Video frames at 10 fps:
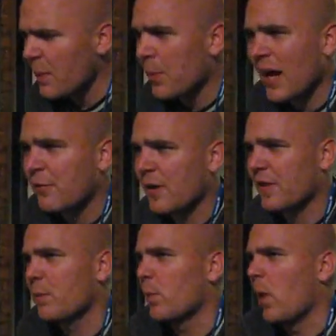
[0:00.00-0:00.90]
But after, I
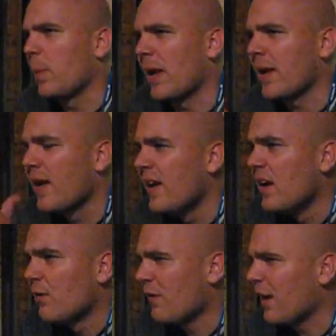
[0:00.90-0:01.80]
think we were up like
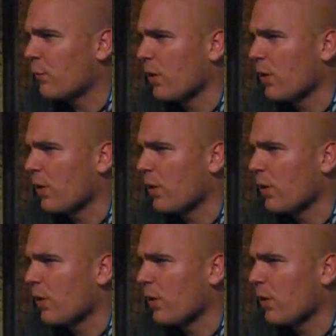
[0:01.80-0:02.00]
5-1